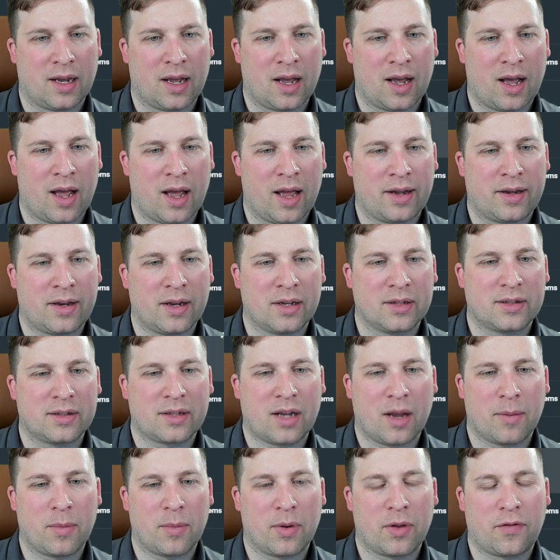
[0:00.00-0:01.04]
It does
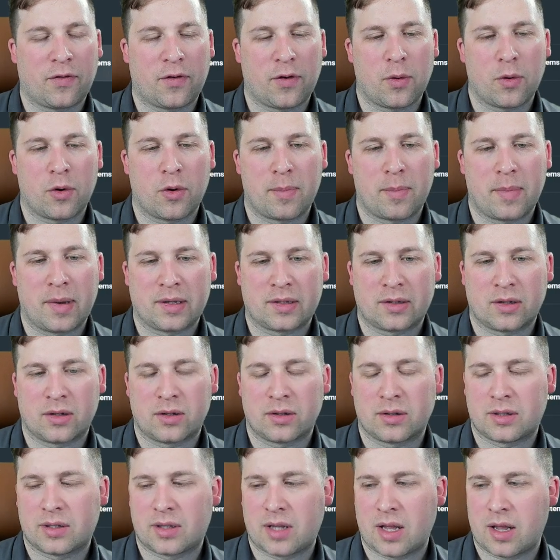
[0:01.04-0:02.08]
come with fewer
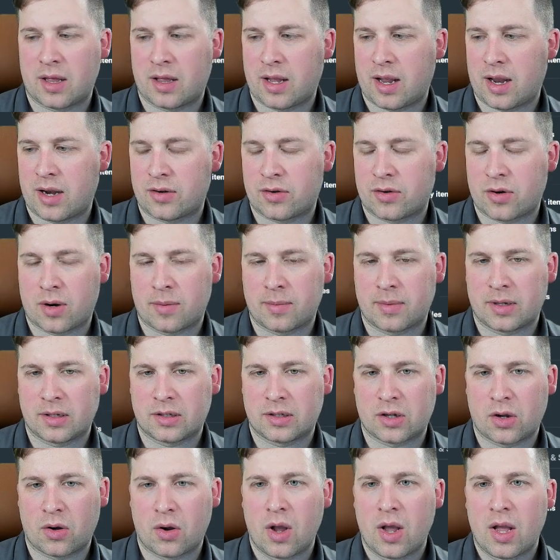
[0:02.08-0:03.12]
missiles than the Andromeda,
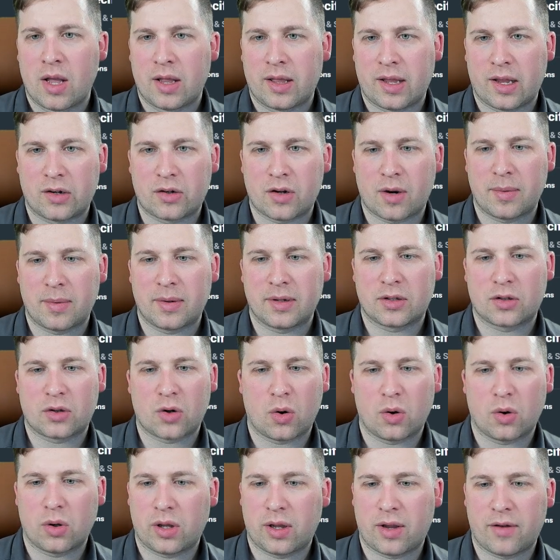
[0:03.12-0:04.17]
so the Andromeda is
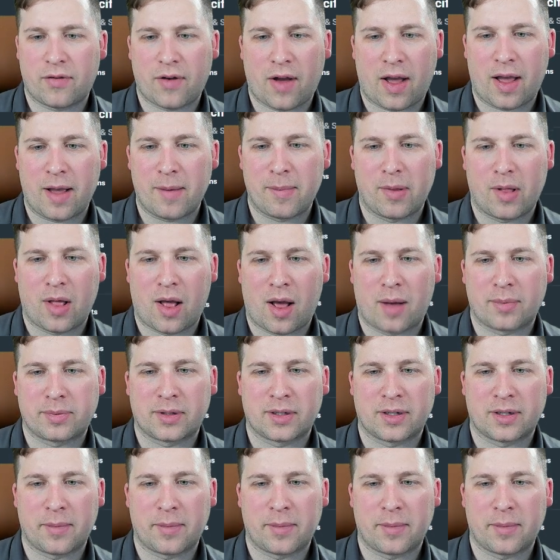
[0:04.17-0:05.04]
totally a viable option.